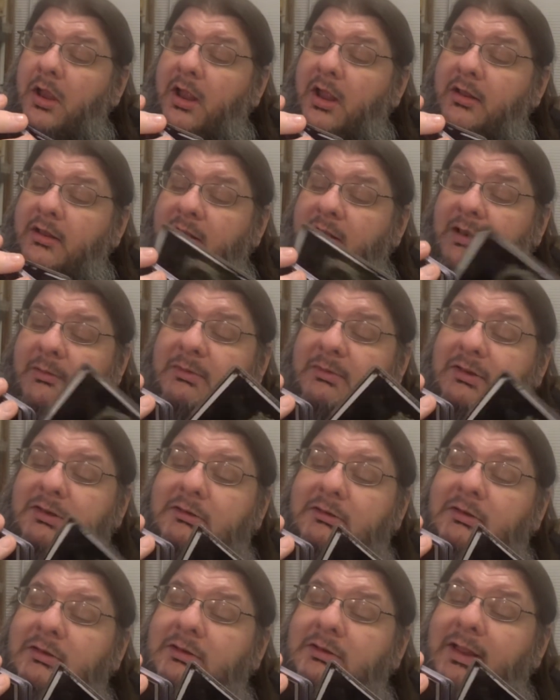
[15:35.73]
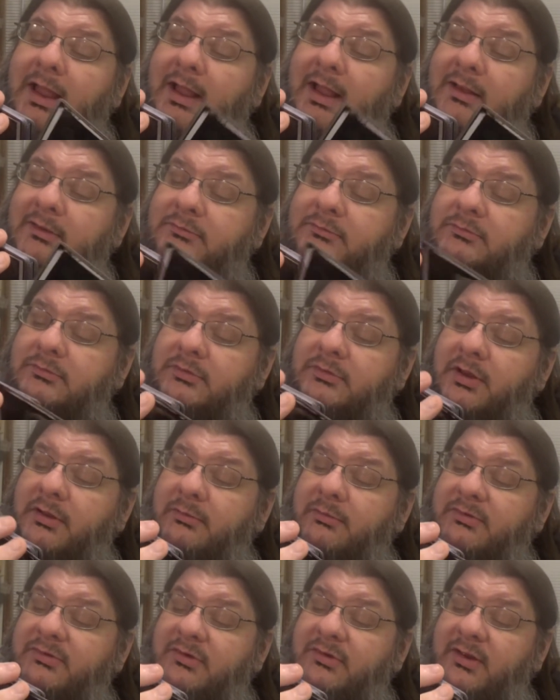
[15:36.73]
And then I believe the last one,
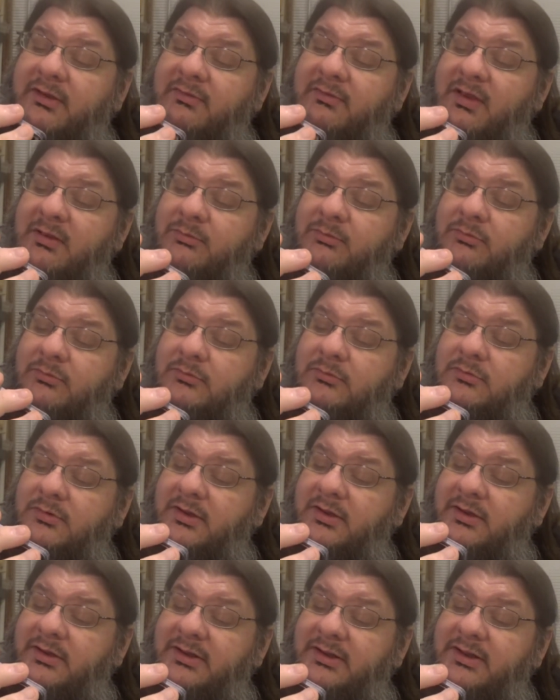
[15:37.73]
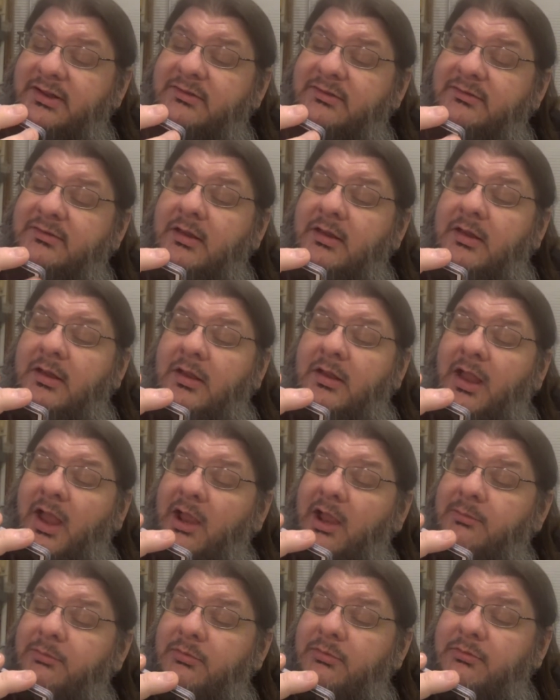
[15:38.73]
no, we still have April at least.
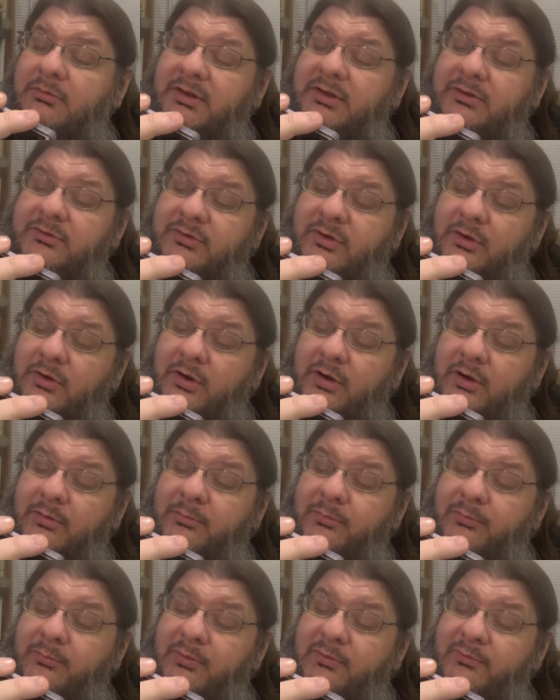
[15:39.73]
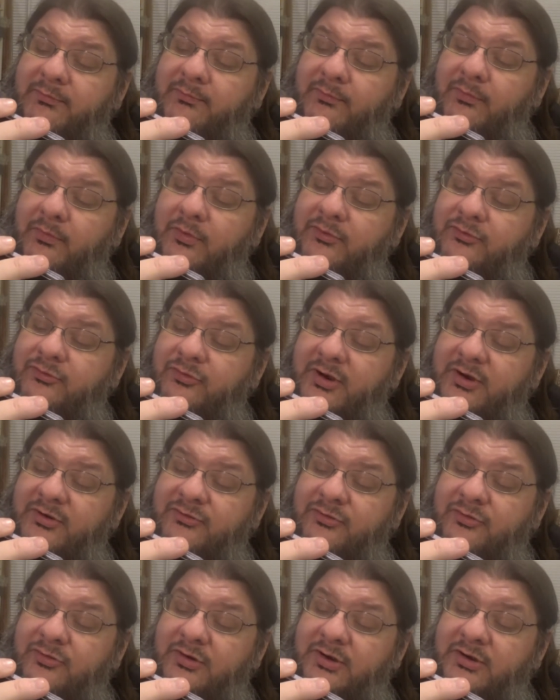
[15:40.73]
April O'Neil's card. Before
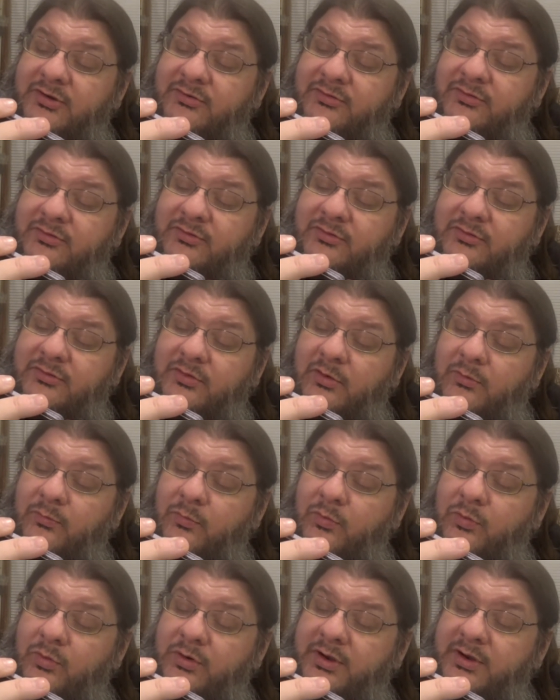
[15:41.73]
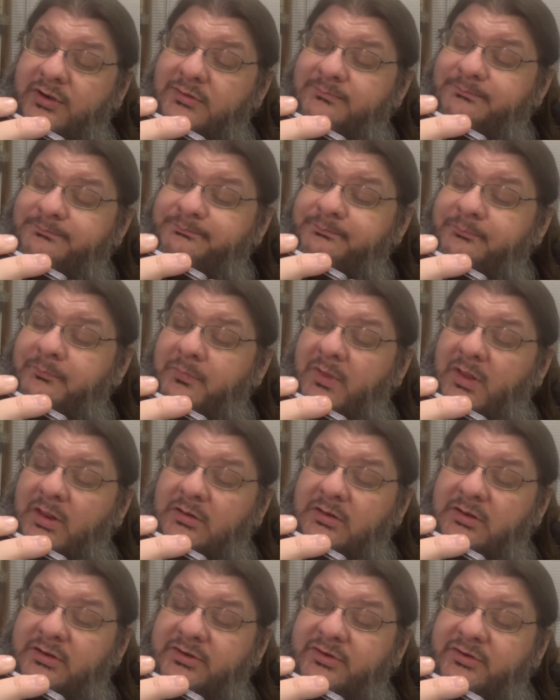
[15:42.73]
treasure is awarded,
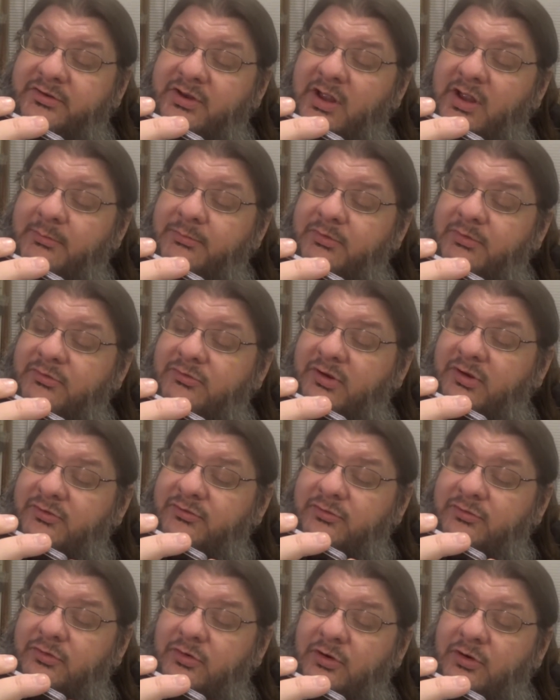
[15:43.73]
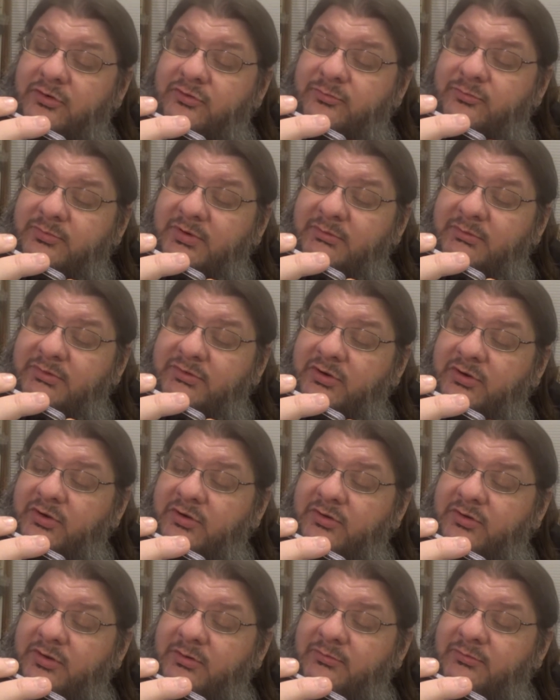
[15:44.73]
look at the top 3 treasure cards. You may
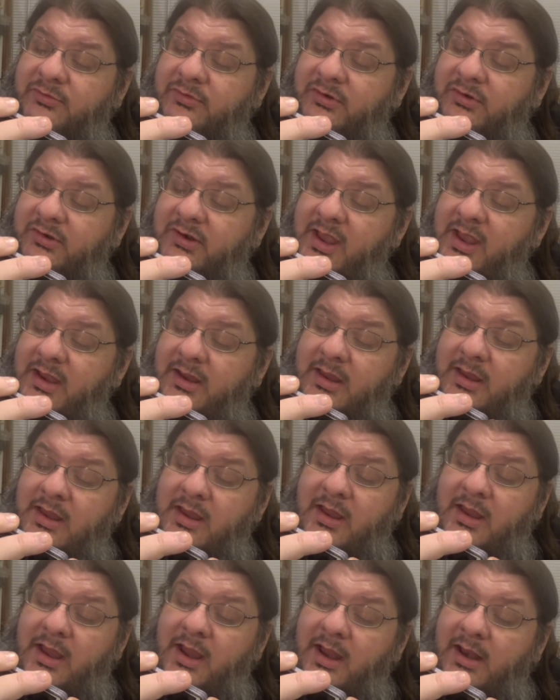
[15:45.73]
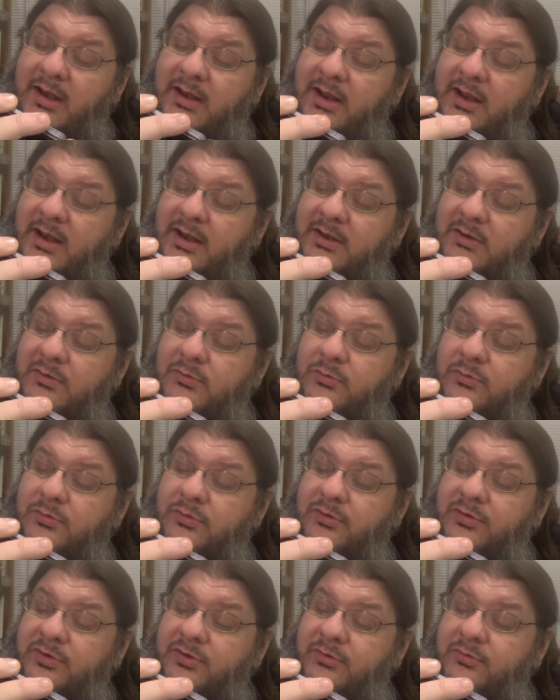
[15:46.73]
return them to the deck in any
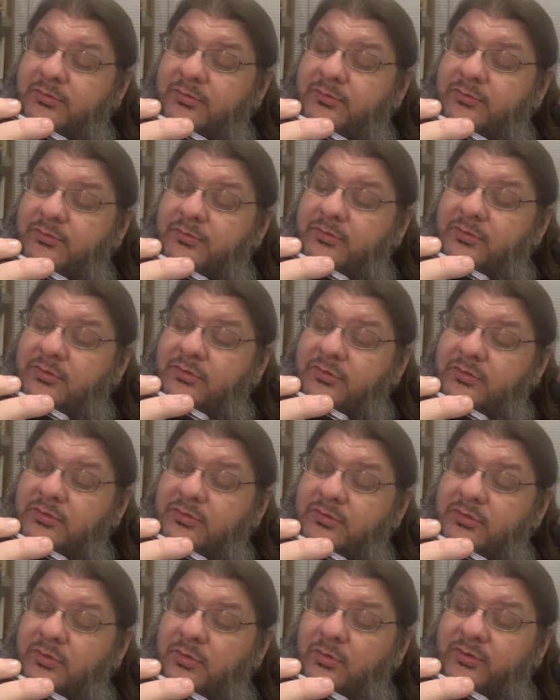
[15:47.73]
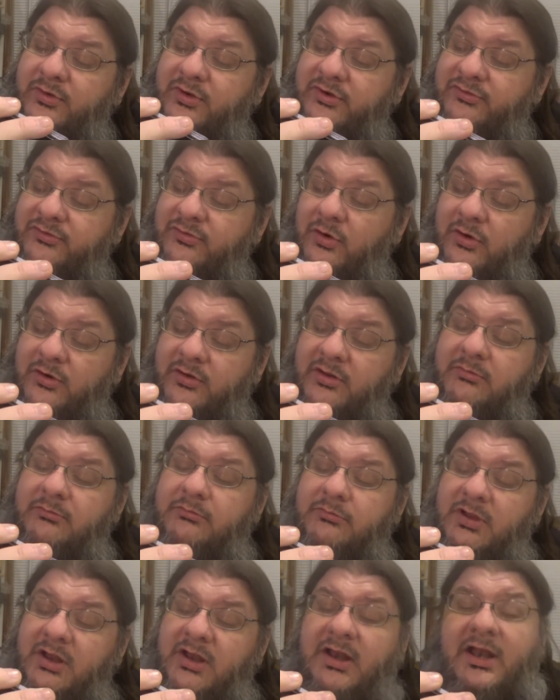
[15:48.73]
order or discard them.
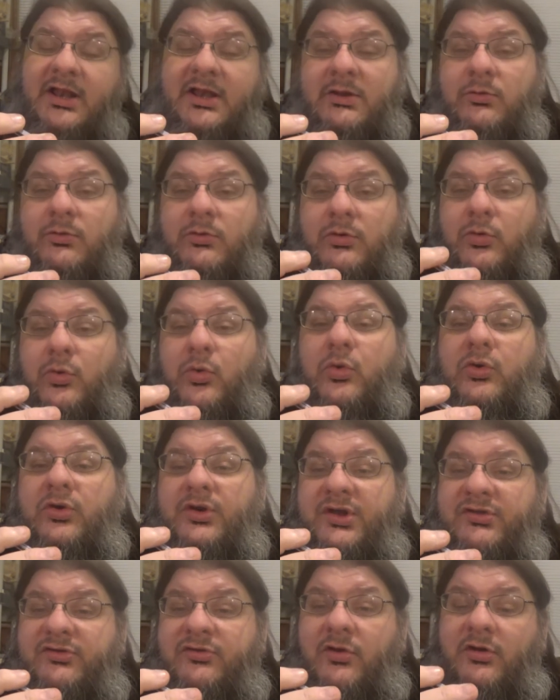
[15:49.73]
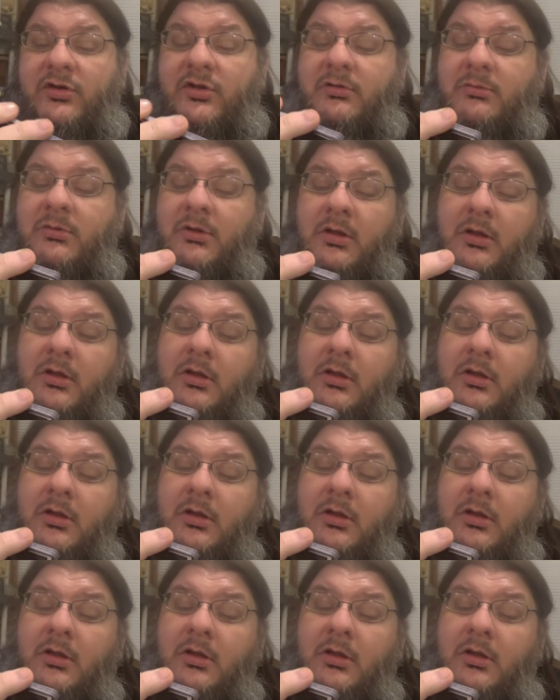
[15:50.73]
In any order or discard them.